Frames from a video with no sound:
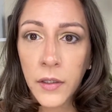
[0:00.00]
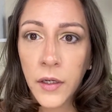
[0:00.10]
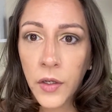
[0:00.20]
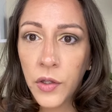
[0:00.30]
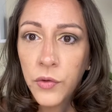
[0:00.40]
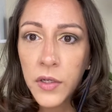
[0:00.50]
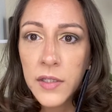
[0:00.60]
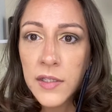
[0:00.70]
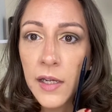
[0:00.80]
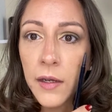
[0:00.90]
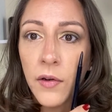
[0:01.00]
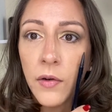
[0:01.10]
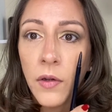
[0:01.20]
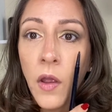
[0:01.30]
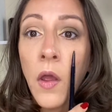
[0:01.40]
you can tell
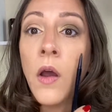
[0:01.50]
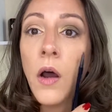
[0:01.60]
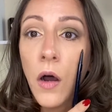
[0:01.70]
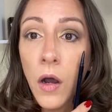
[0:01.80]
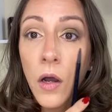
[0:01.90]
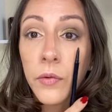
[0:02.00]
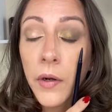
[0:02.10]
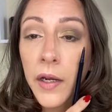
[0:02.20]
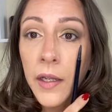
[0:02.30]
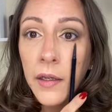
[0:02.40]
already